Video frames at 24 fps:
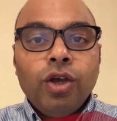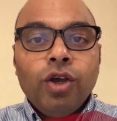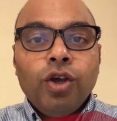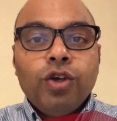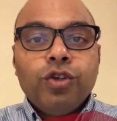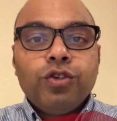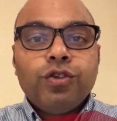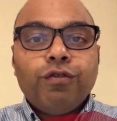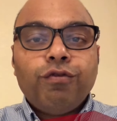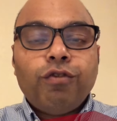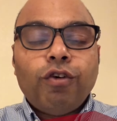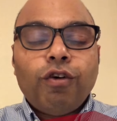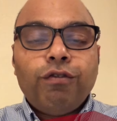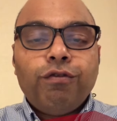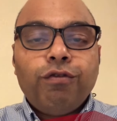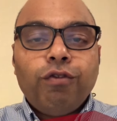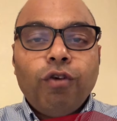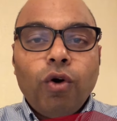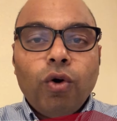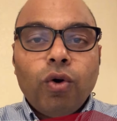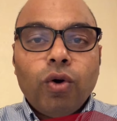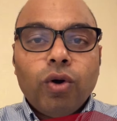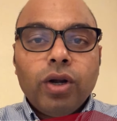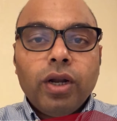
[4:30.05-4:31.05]
So for
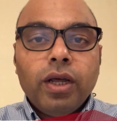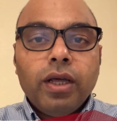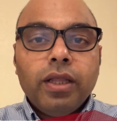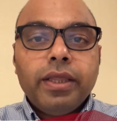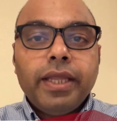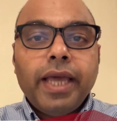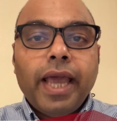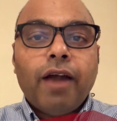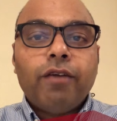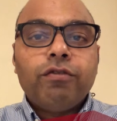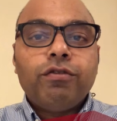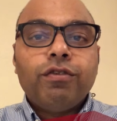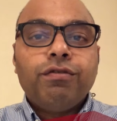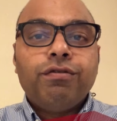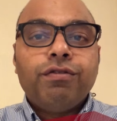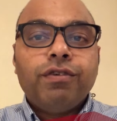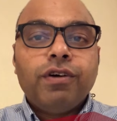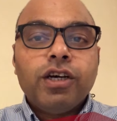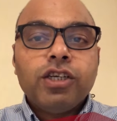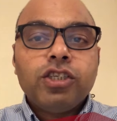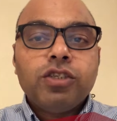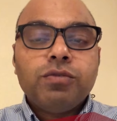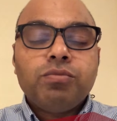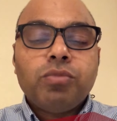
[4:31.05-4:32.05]
Ford, they have to
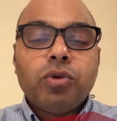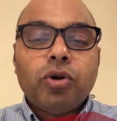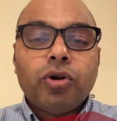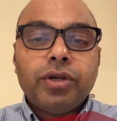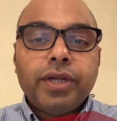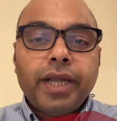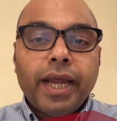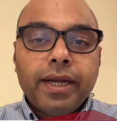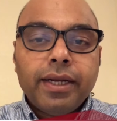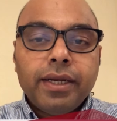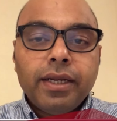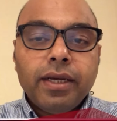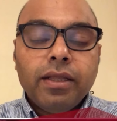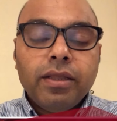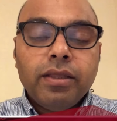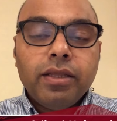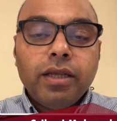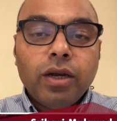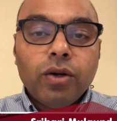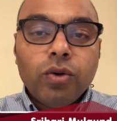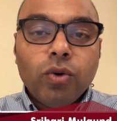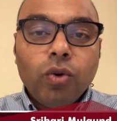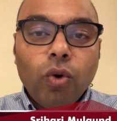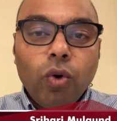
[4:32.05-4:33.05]
first protect
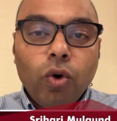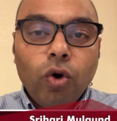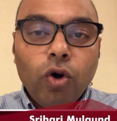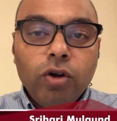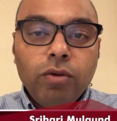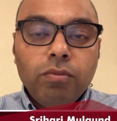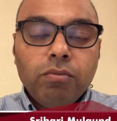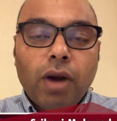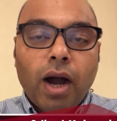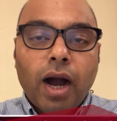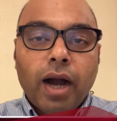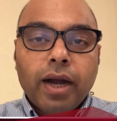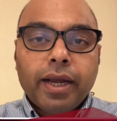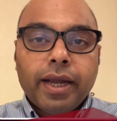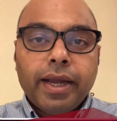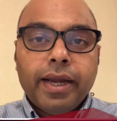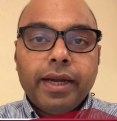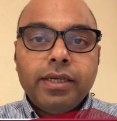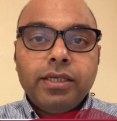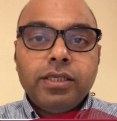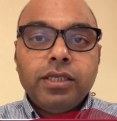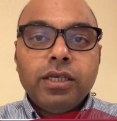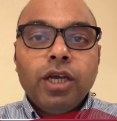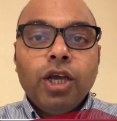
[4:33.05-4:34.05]
their own
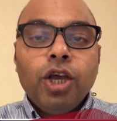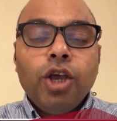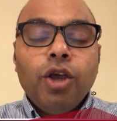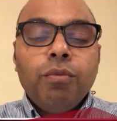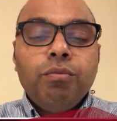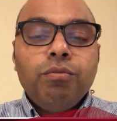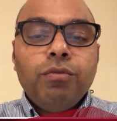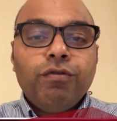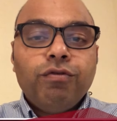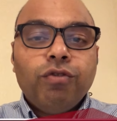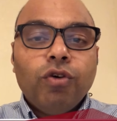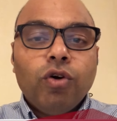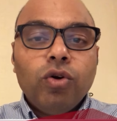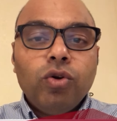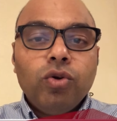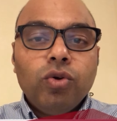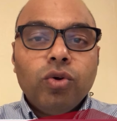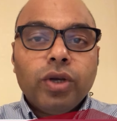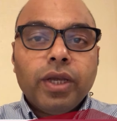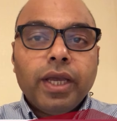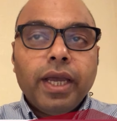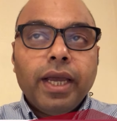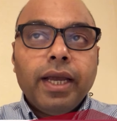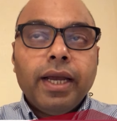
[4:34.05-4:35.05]
markets before
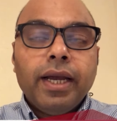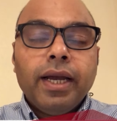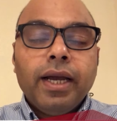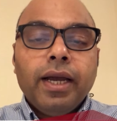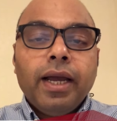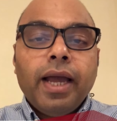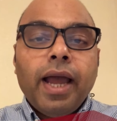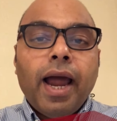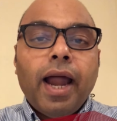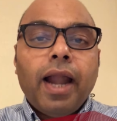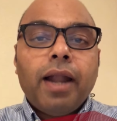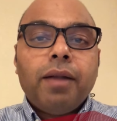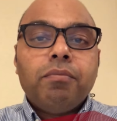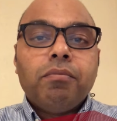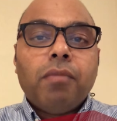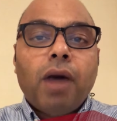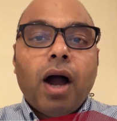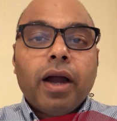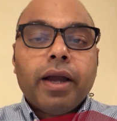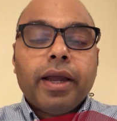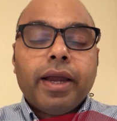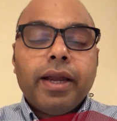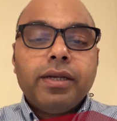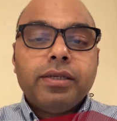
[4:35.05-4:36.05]
looking at
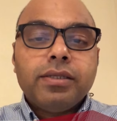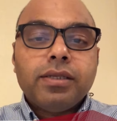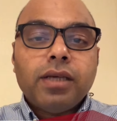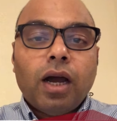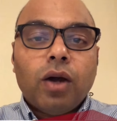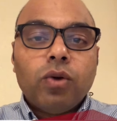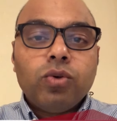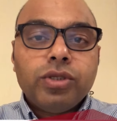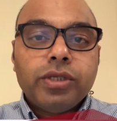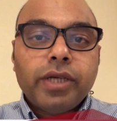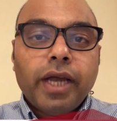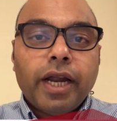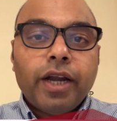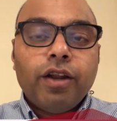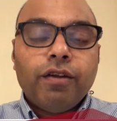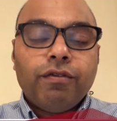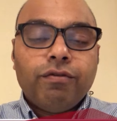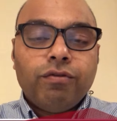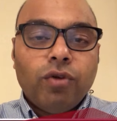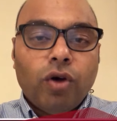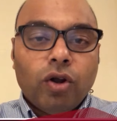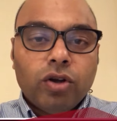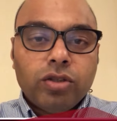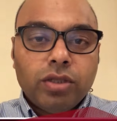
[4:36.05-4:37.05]
markets outside of
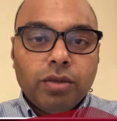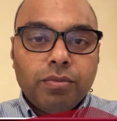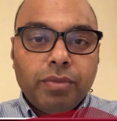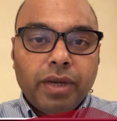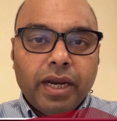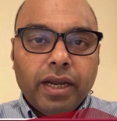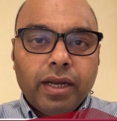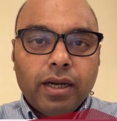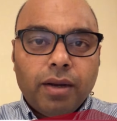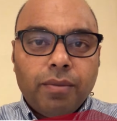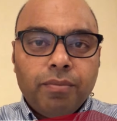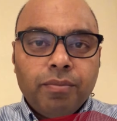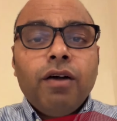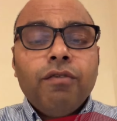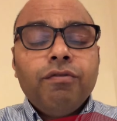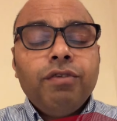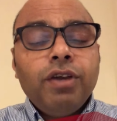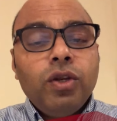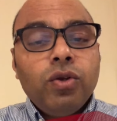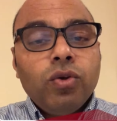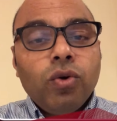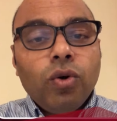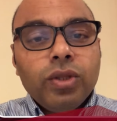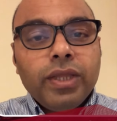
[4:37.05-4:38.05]
North America. We
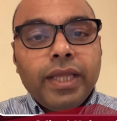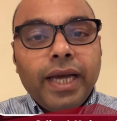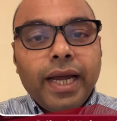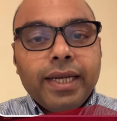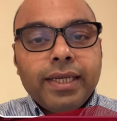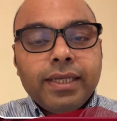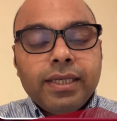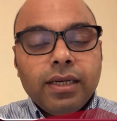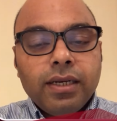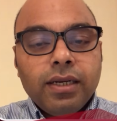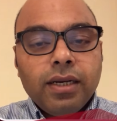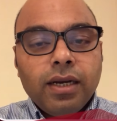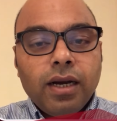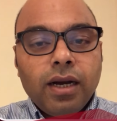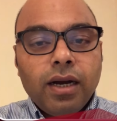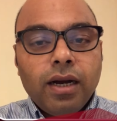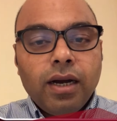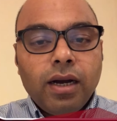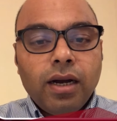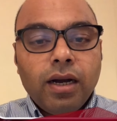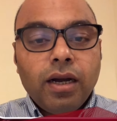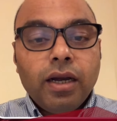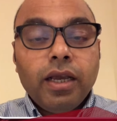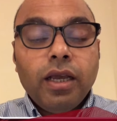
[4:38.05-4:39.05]
know that
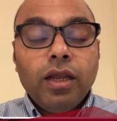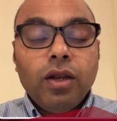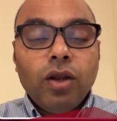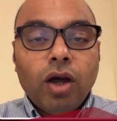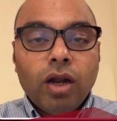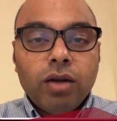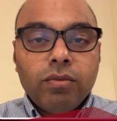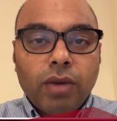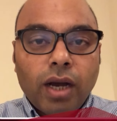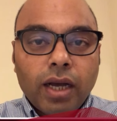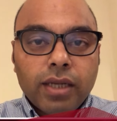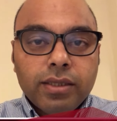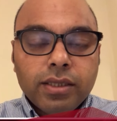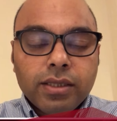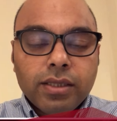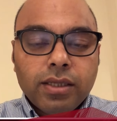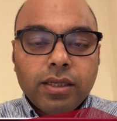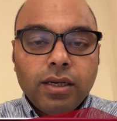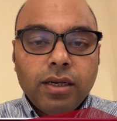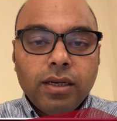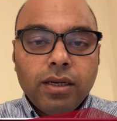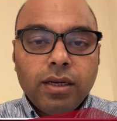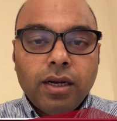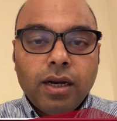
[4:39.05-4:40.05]
Elon Musk
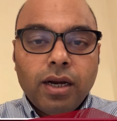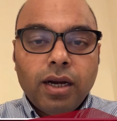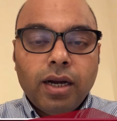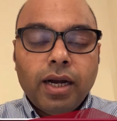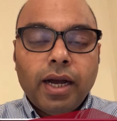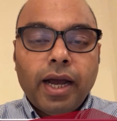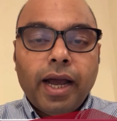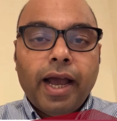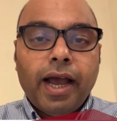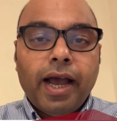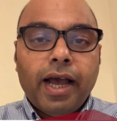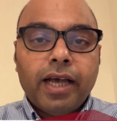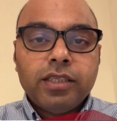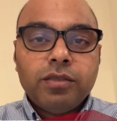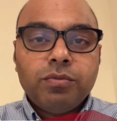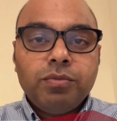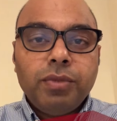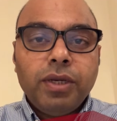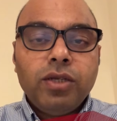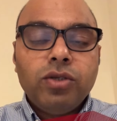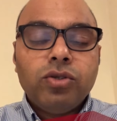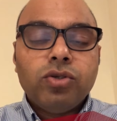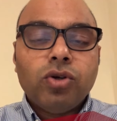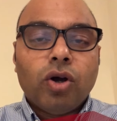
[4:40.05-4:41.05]
has
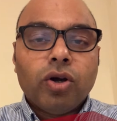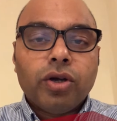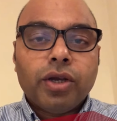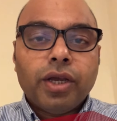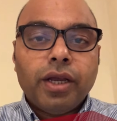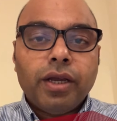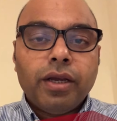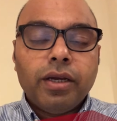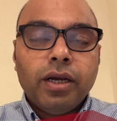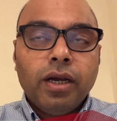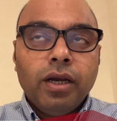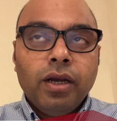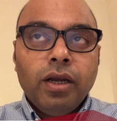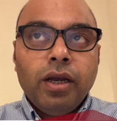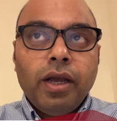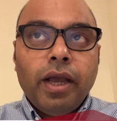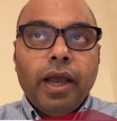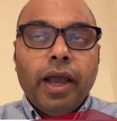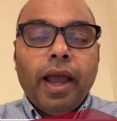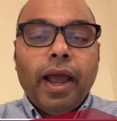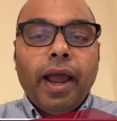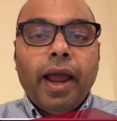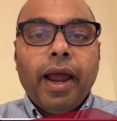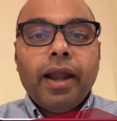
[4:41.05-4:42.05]
been talking
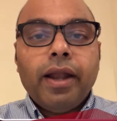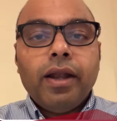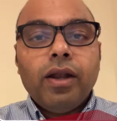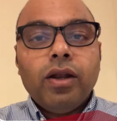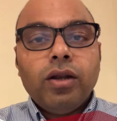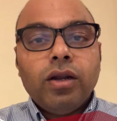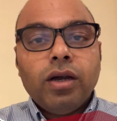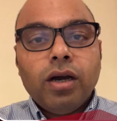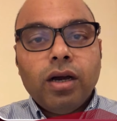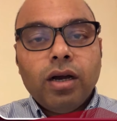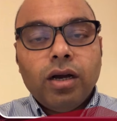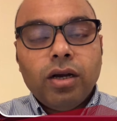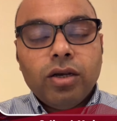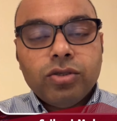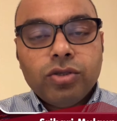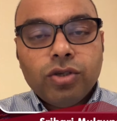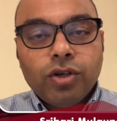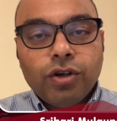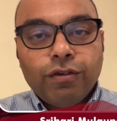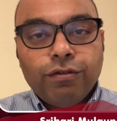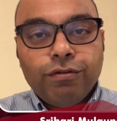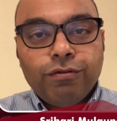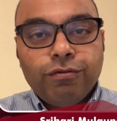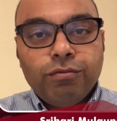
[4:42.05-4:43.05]
and
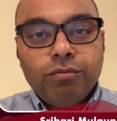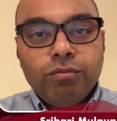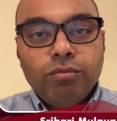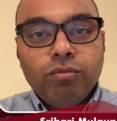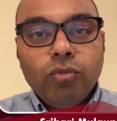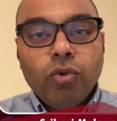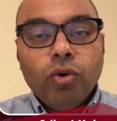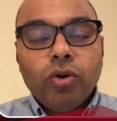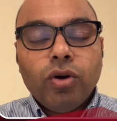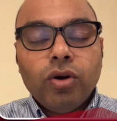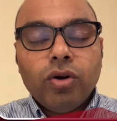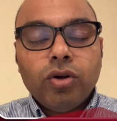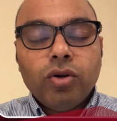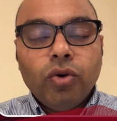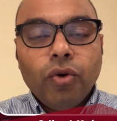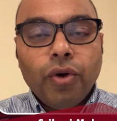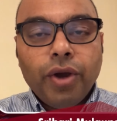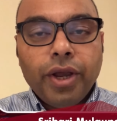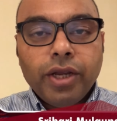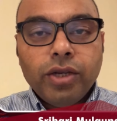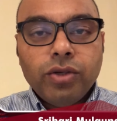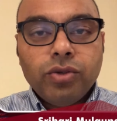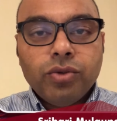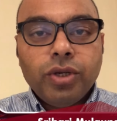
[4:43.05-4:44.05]

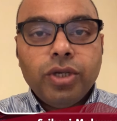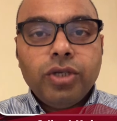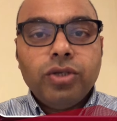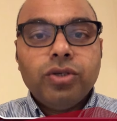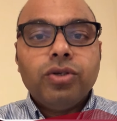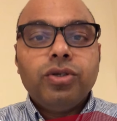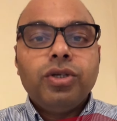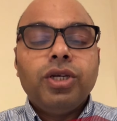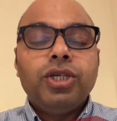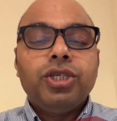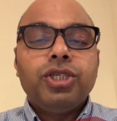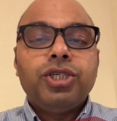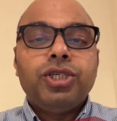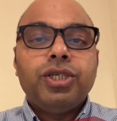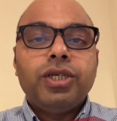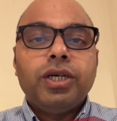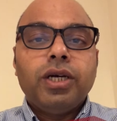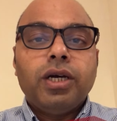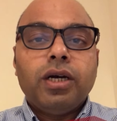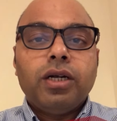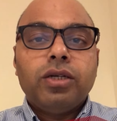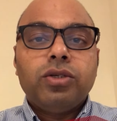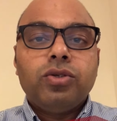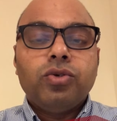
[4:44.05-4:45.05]
going to
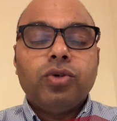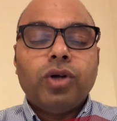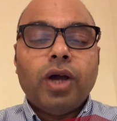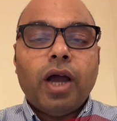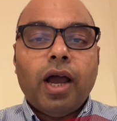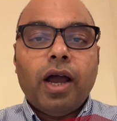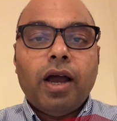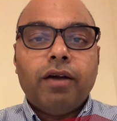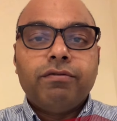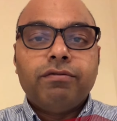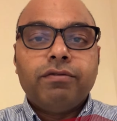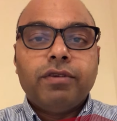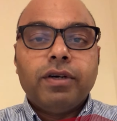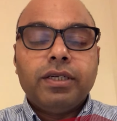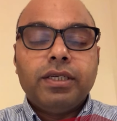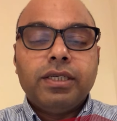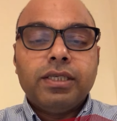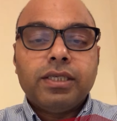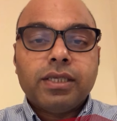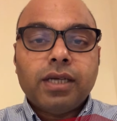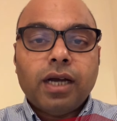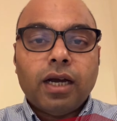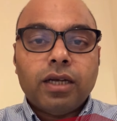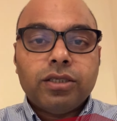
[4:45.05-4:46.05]
Indonesia to have
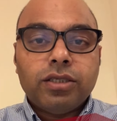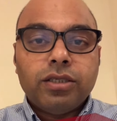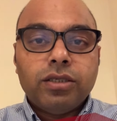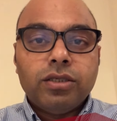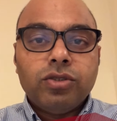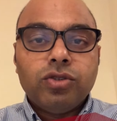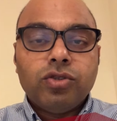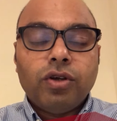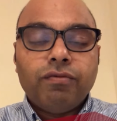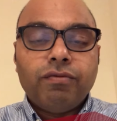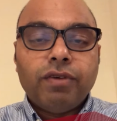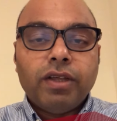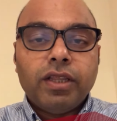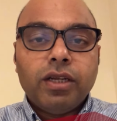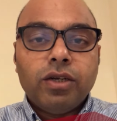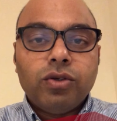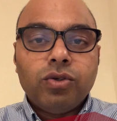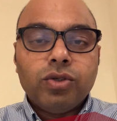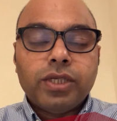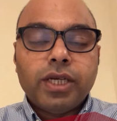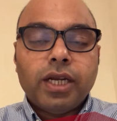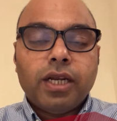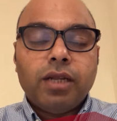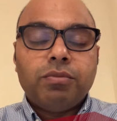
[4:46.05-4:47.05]
discussions on whether to
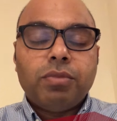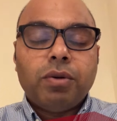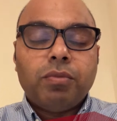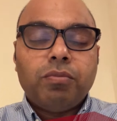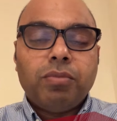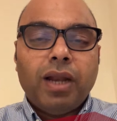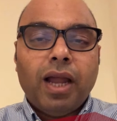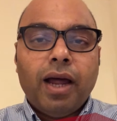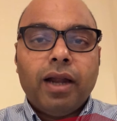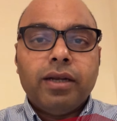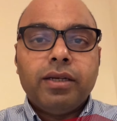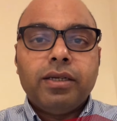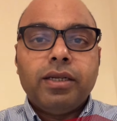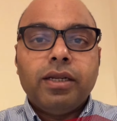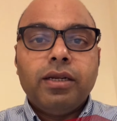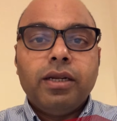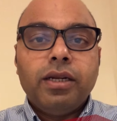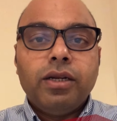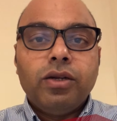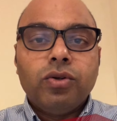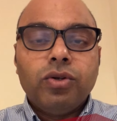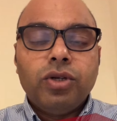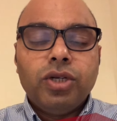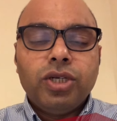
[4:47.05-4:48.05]
set up a plant in
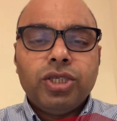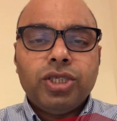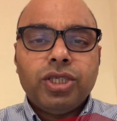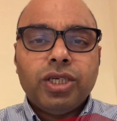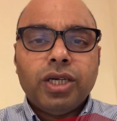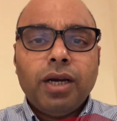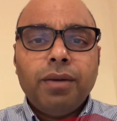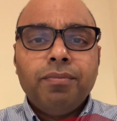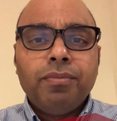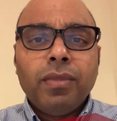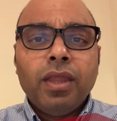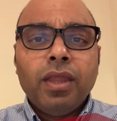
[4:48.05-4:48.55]
Indonesia.